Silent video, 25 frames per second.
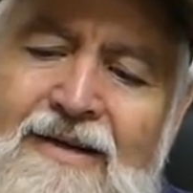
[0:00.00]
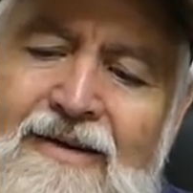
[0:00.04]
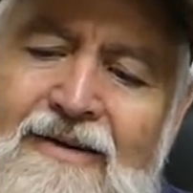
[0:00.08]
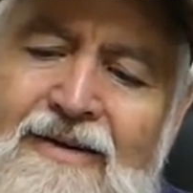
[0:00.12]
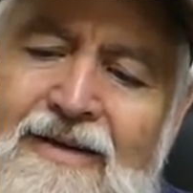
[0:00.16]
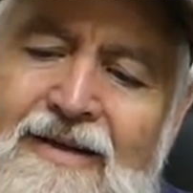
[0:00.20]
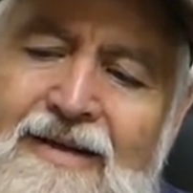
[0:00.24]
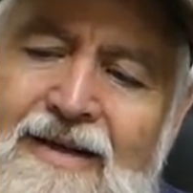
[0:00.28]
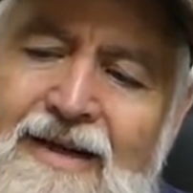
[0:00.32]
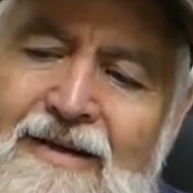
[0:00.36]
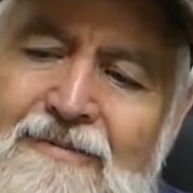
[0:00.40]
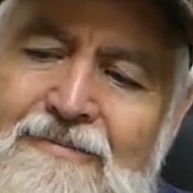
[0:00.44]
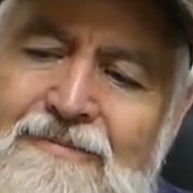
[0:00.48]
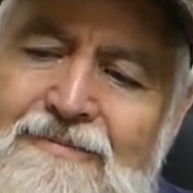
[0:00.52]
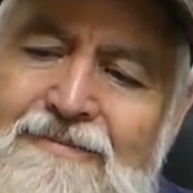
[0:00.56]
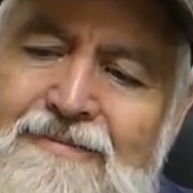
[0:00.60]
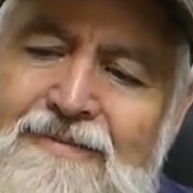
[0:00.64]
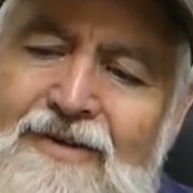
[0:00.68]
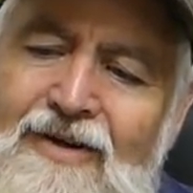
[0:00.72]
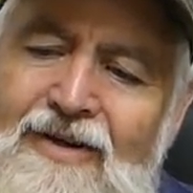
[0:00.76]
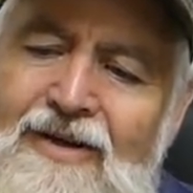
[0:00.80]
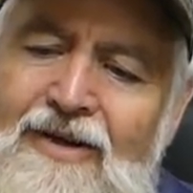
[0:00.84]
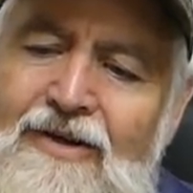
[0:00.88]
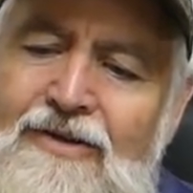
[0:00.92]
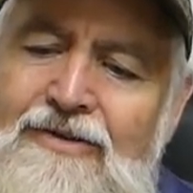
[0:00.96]
I
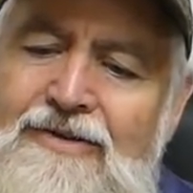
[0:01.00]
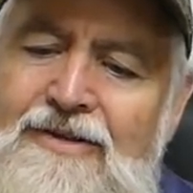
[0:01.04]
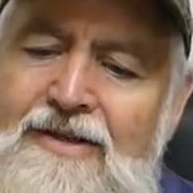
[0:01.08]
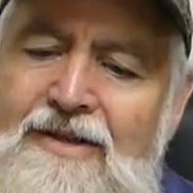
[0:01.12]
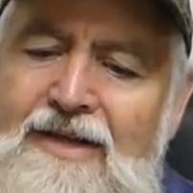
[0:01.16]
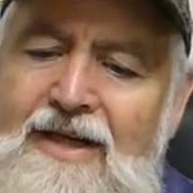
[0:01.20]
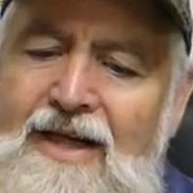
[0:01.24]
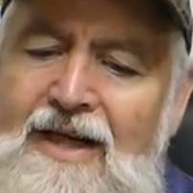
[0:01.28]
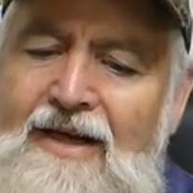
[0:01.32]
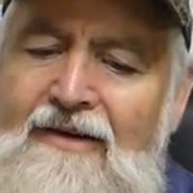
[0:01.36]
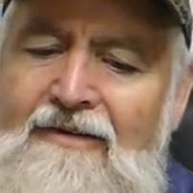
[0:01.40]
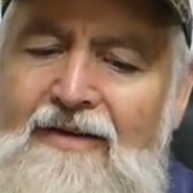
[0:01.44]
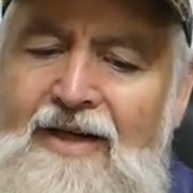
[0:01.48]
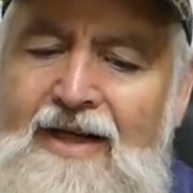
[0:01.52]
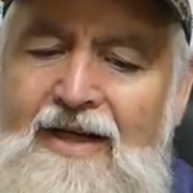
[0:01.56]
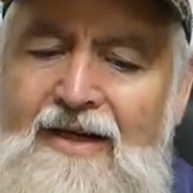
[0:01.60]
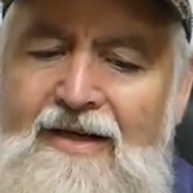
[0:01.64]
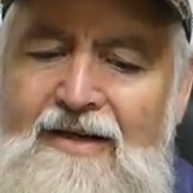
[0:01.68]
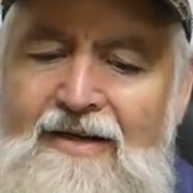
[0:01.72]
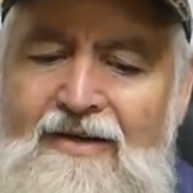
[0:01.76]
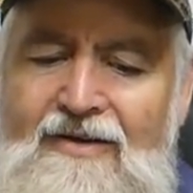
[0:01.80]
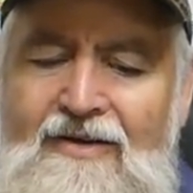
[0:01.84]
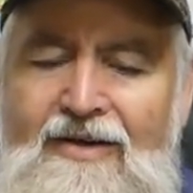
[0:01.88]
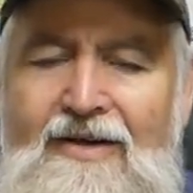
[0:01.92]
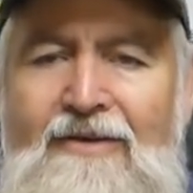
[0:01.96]
lose it now and
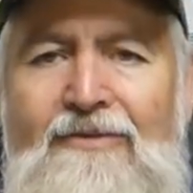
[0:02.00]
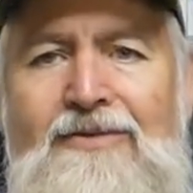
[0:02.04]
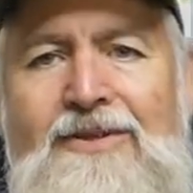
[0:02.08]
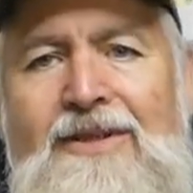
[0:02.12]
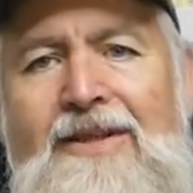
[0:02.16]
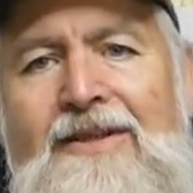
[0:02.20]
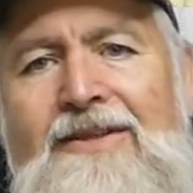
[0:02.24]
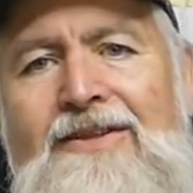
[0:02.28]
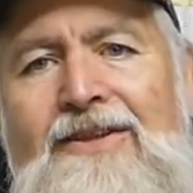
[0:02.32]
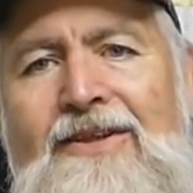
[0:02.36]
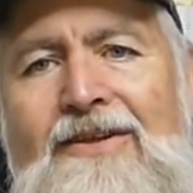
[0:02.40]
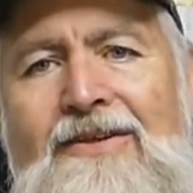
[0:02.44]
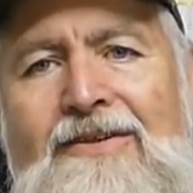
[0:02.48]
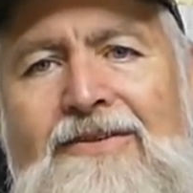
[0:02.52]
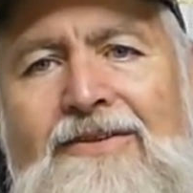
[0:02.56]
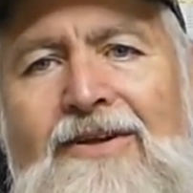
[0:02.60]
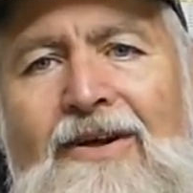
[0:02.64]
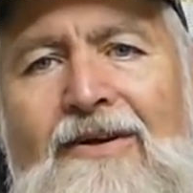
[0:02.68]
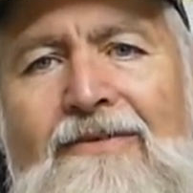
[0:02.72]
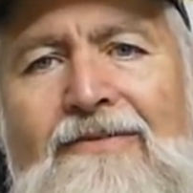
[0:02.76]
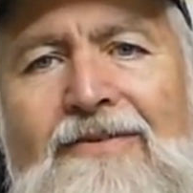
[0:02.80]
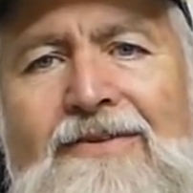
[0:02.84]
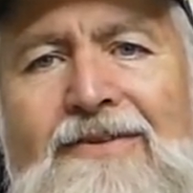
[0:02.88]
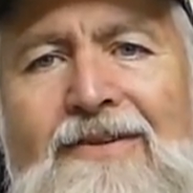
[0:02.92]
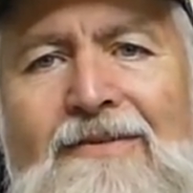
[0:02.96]
then, and like it was in Jude's
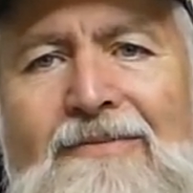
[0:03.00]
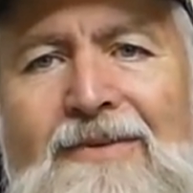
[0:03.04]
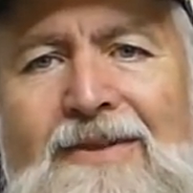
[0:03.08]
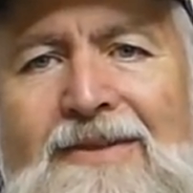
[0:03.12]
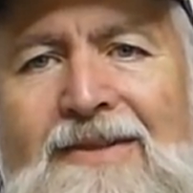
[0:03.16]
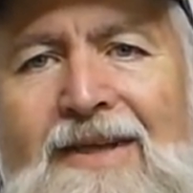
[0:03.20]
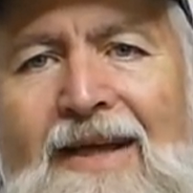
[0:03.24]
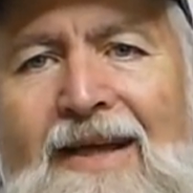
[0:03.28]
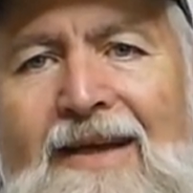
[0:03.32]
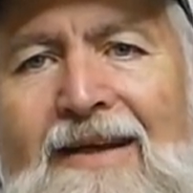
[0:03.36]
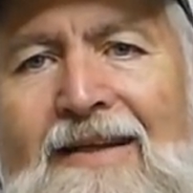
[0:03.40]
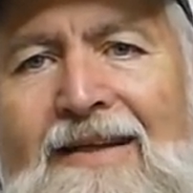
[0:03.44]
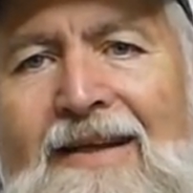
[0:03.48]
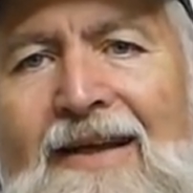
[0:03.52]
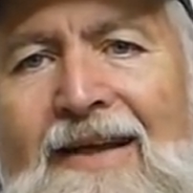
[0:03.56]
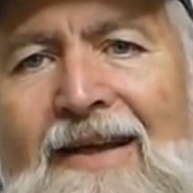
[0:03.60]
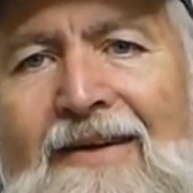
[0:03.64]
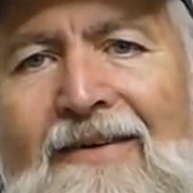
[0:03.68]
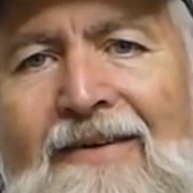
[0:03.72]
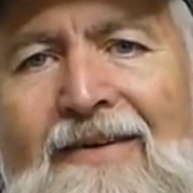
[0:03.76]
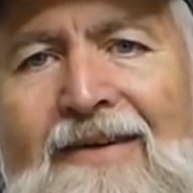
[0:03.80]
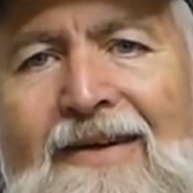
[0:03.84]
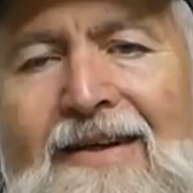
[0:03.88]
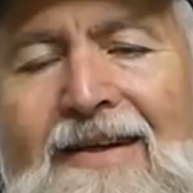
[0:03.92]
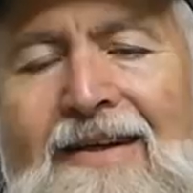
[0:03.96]
office, I must have had it
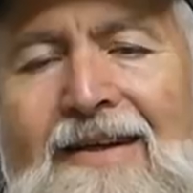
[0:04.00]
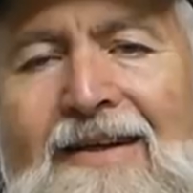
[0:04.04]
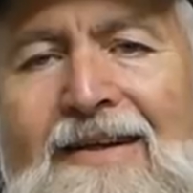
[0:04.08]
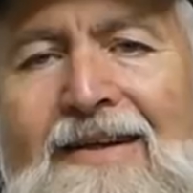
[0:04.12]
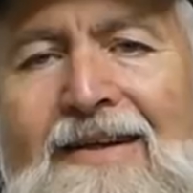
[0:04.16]
there.